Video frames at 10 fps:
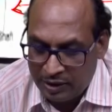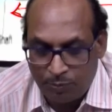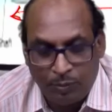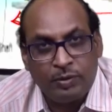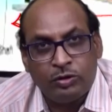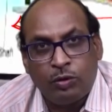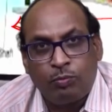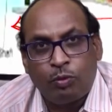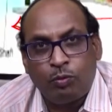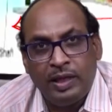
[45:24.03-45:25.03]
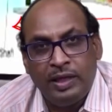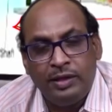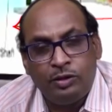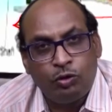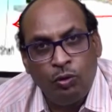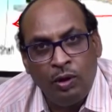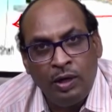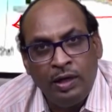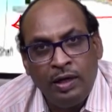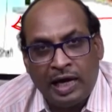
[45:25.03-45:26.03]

The purpose of propeller is to